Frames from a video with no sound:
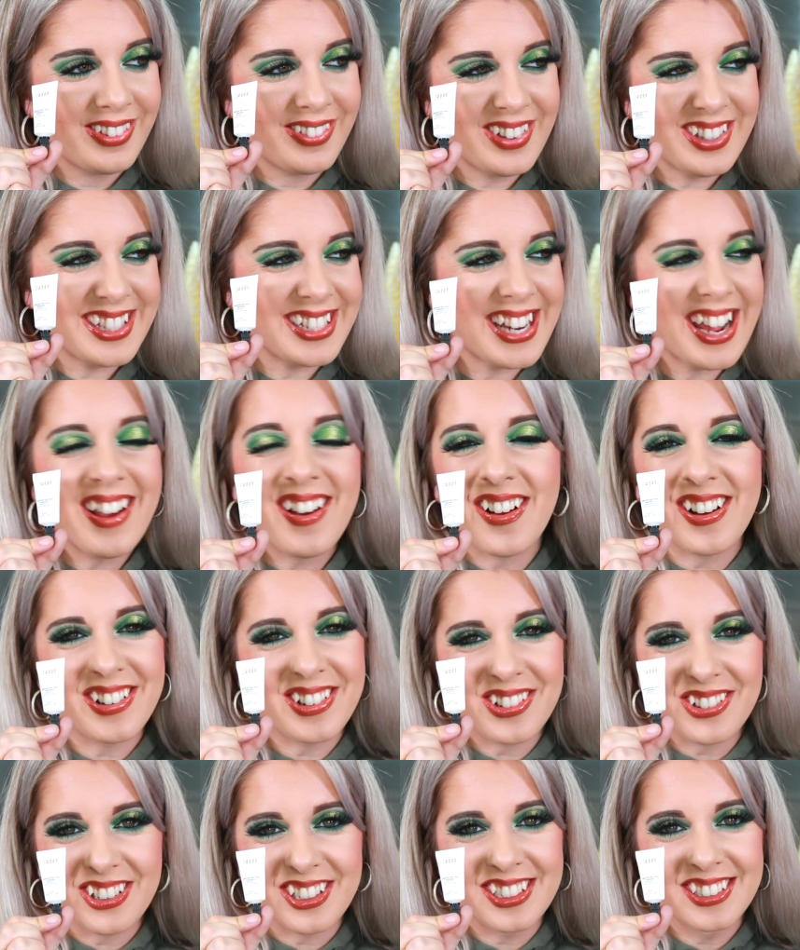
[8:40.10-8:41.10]
What's an eye
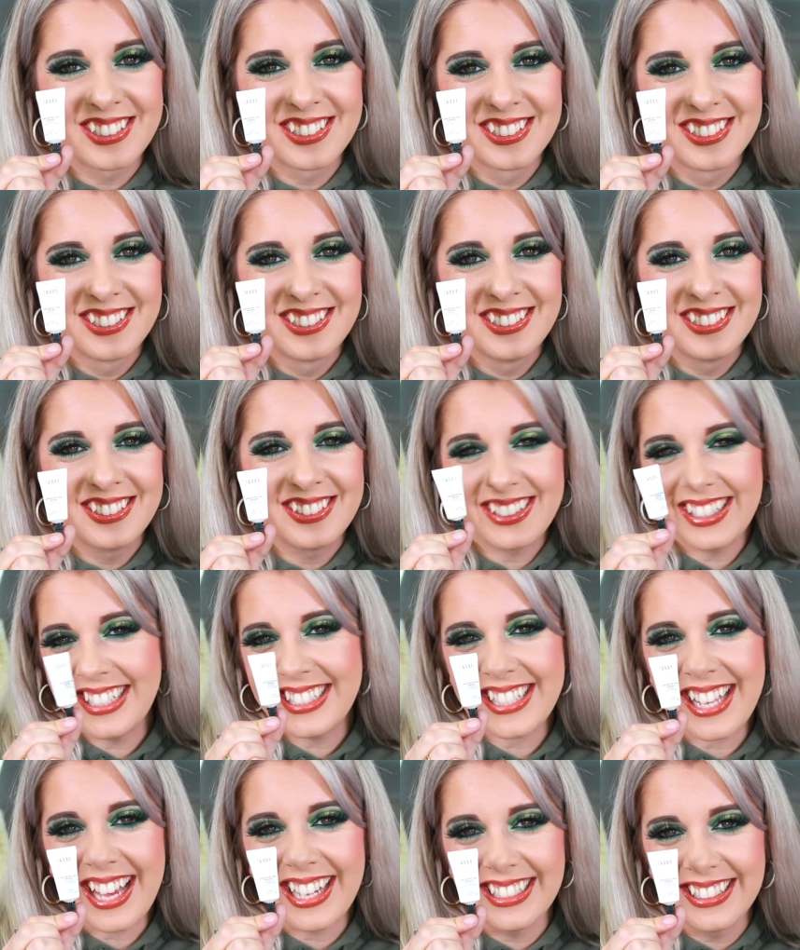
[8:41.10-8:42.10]
contour? What
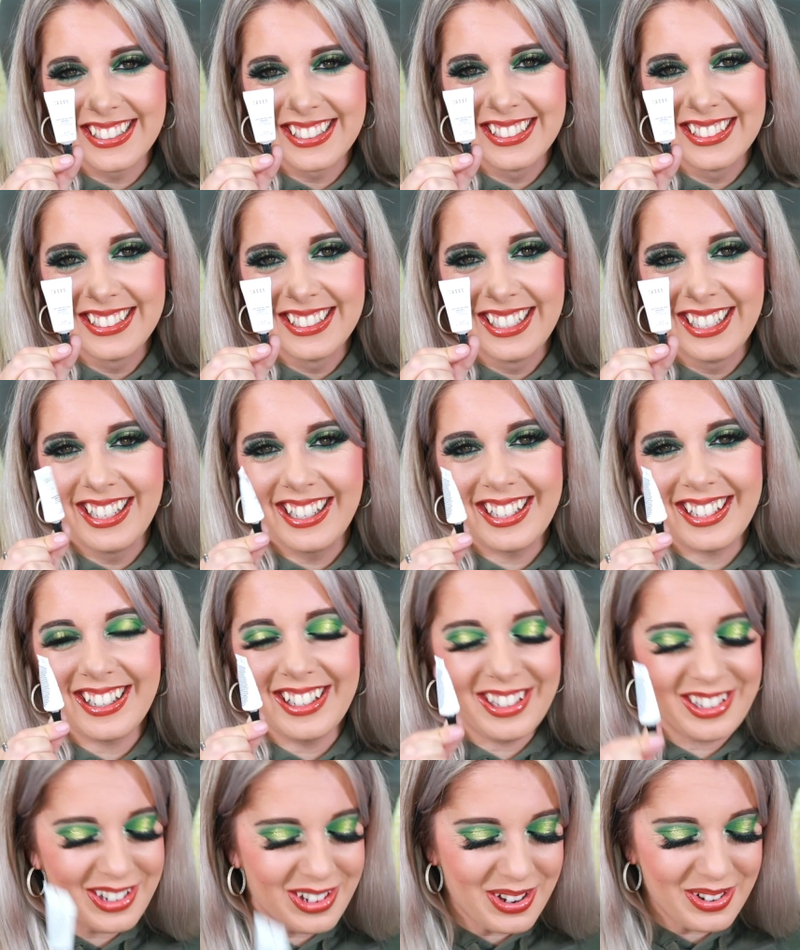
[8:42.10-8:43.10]
is that?
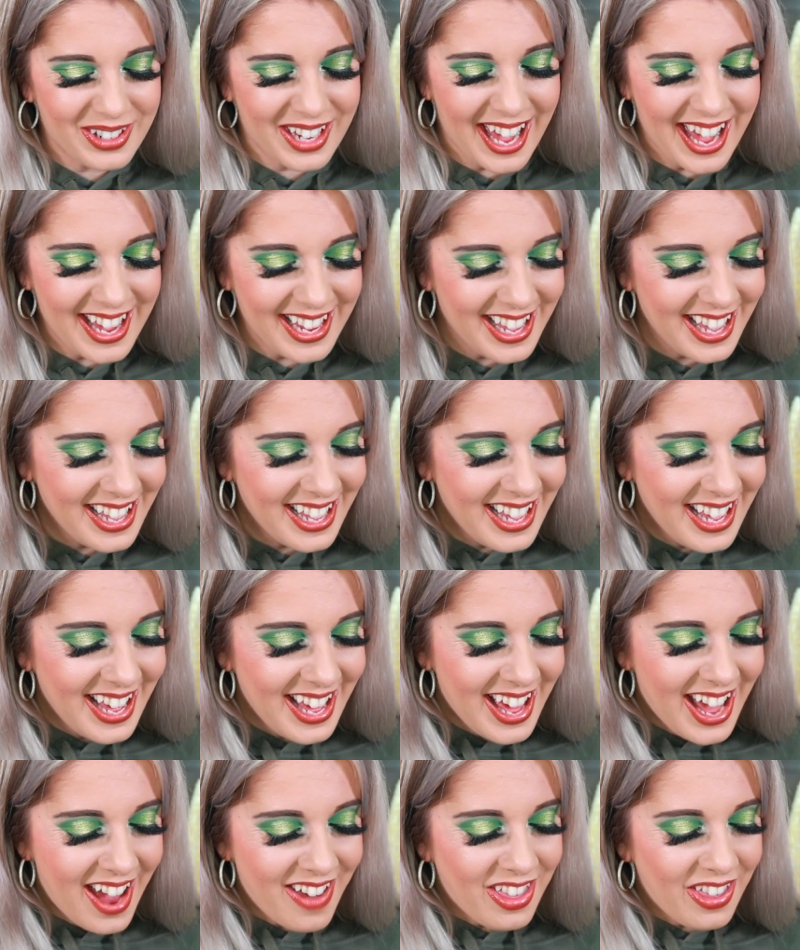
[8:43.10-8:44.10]
Okay.
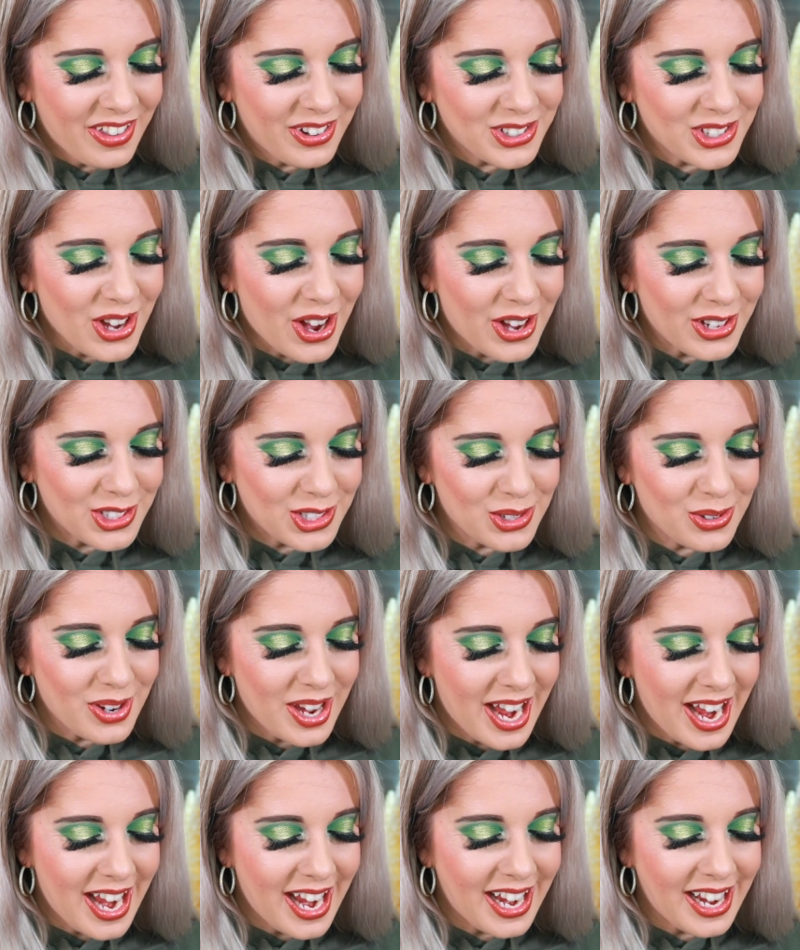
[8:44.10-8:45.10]
And then there's also
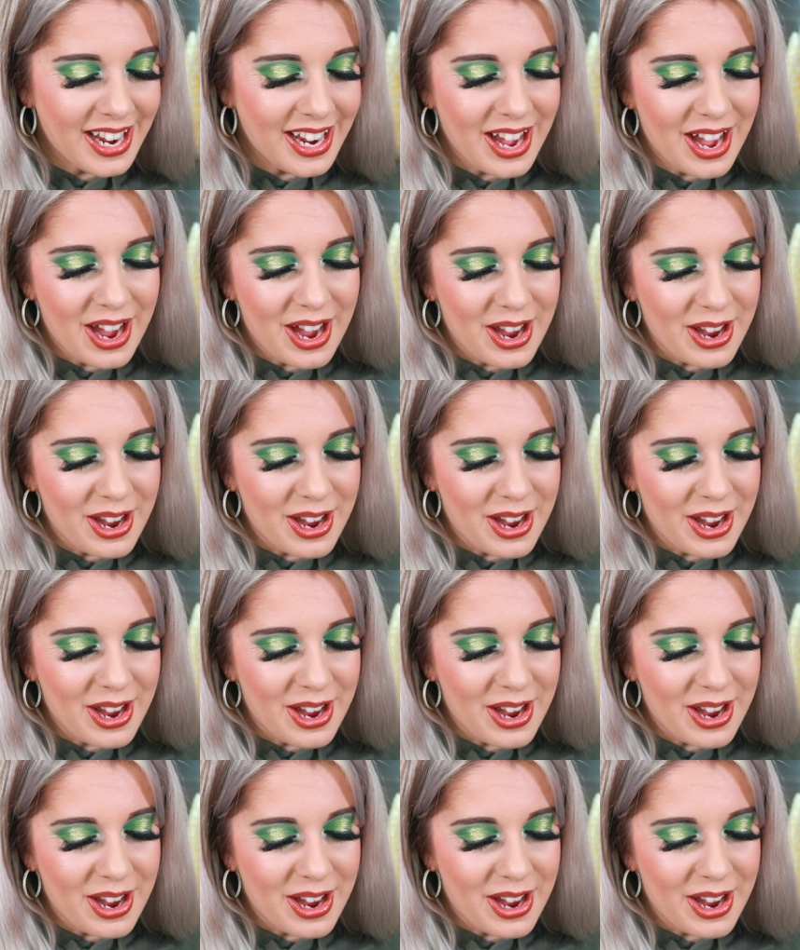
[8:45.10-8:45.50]
a